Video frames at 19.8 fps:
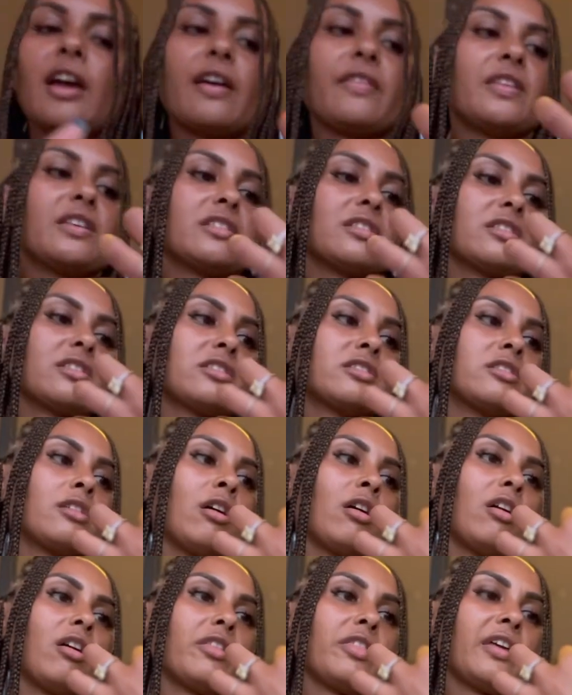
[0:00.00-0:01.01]
And there's a
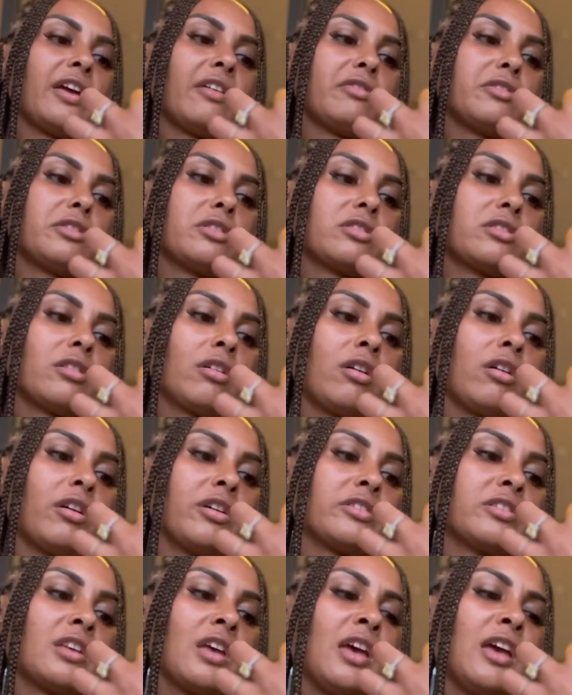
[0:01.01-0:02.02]
star there and stars.